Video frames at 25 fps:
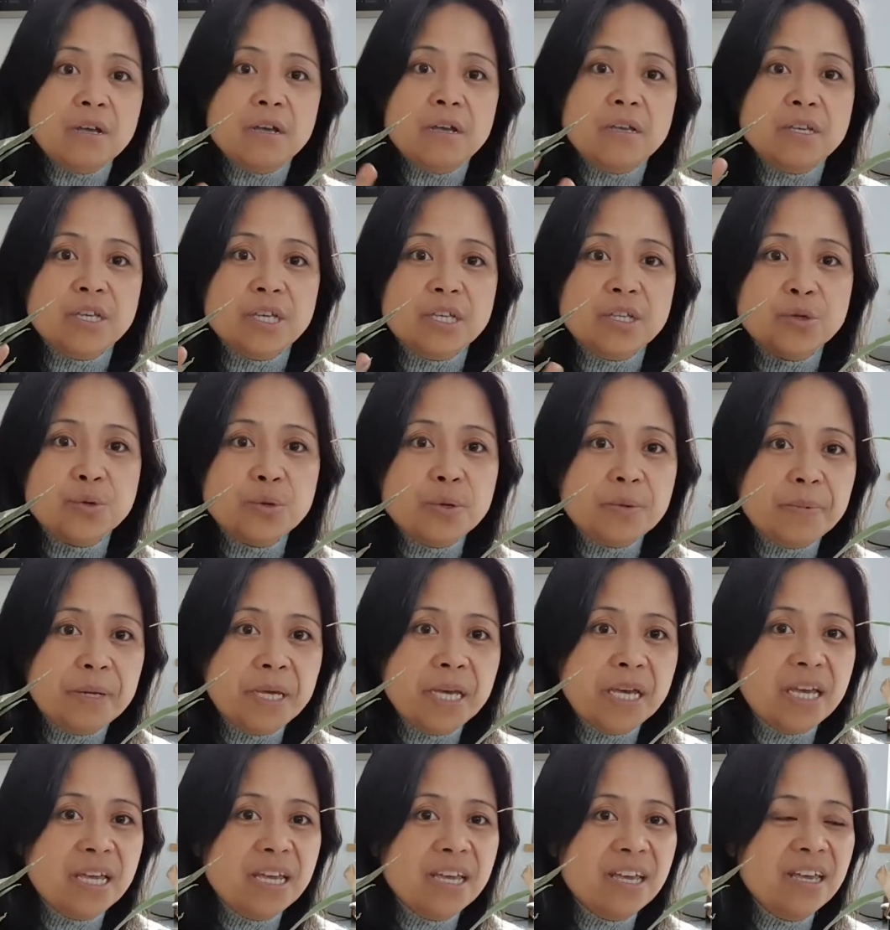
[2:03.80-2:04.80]
it will
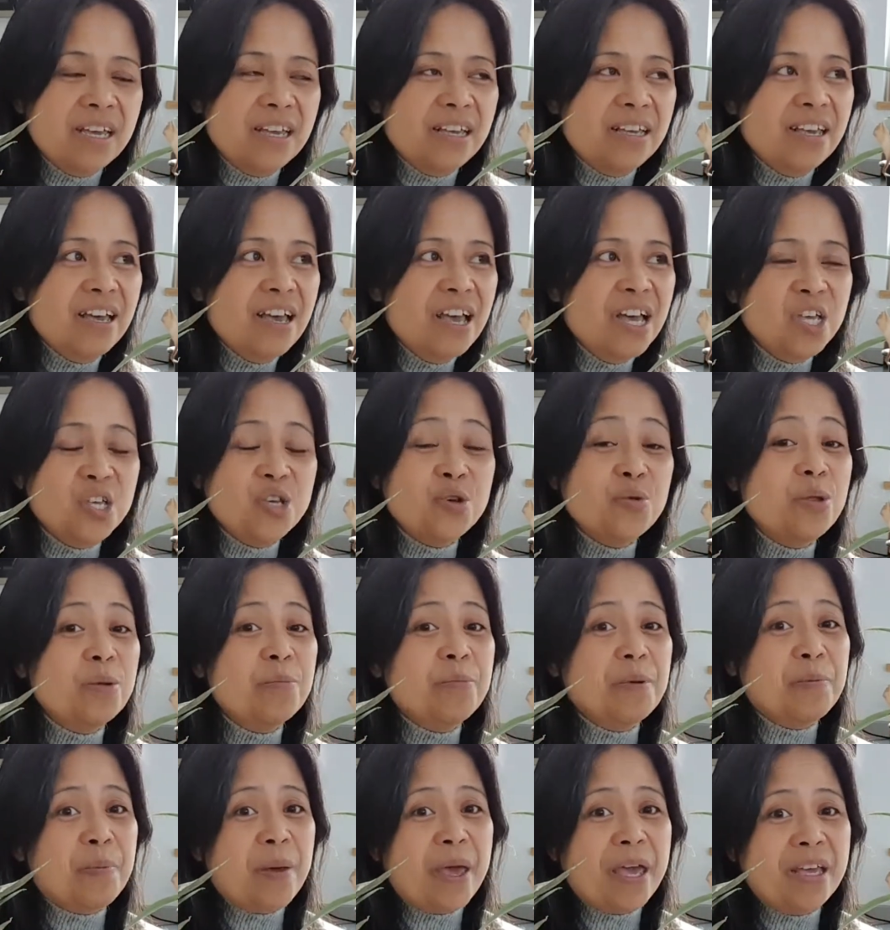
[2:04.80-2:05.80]
be you will
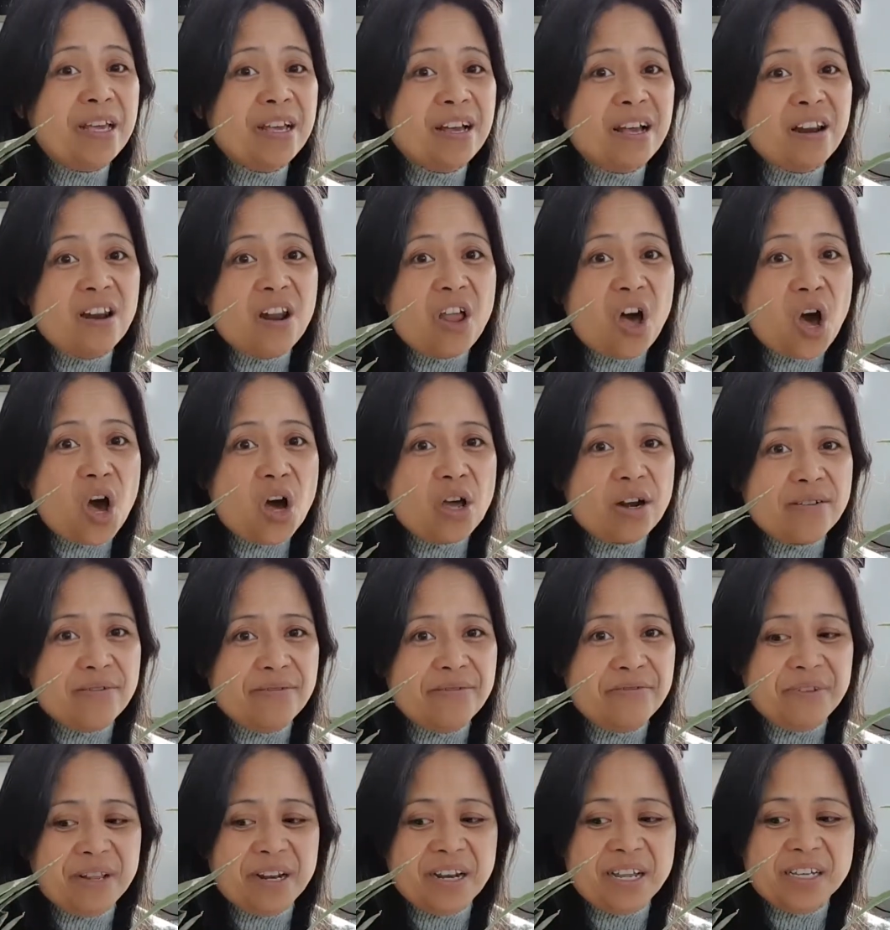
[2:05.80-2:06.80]
be paying a lot
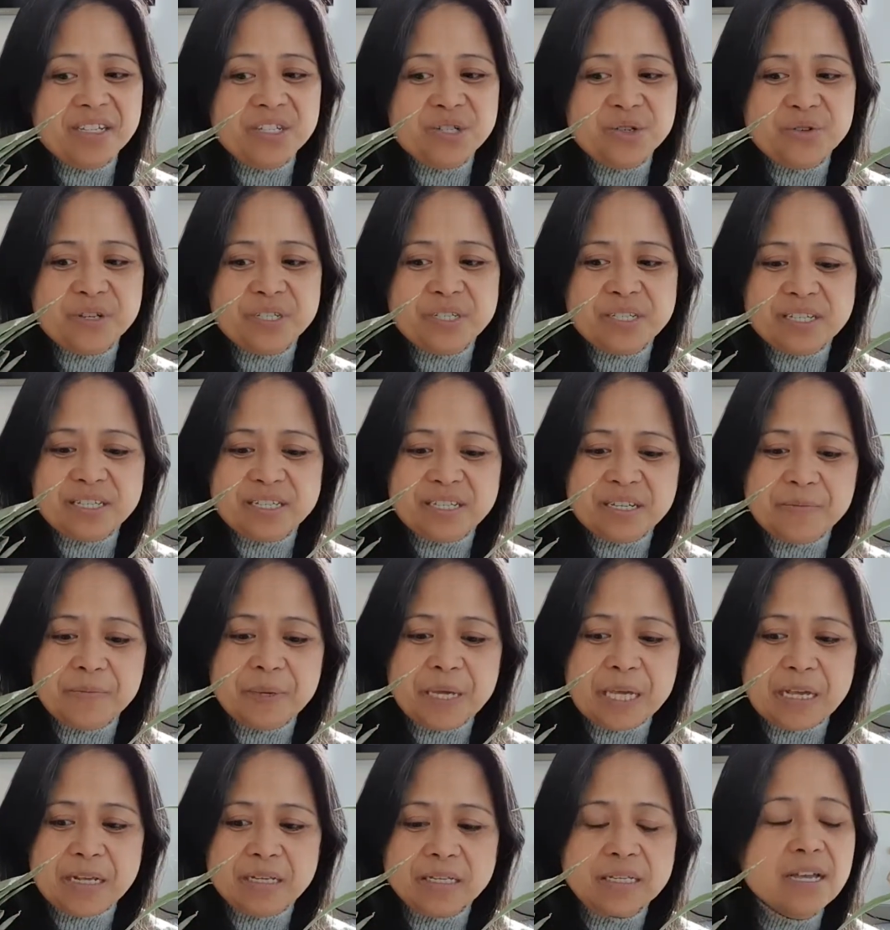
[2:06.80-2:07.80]
of electricity
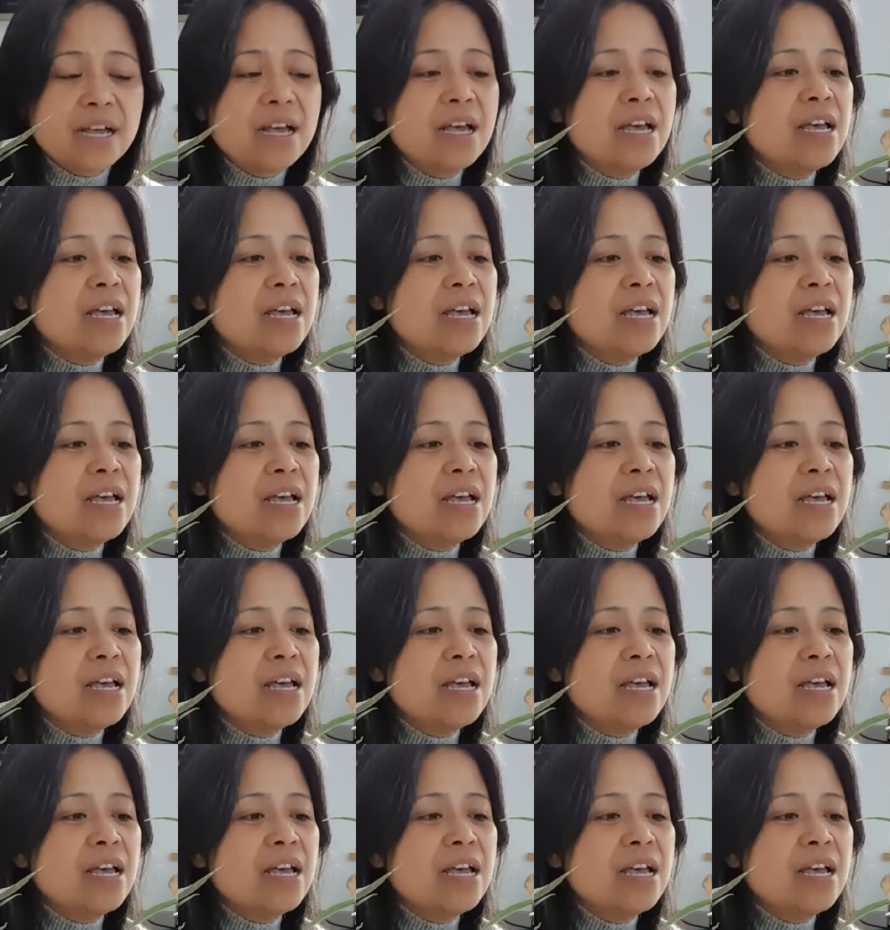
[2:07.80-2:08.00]
bills.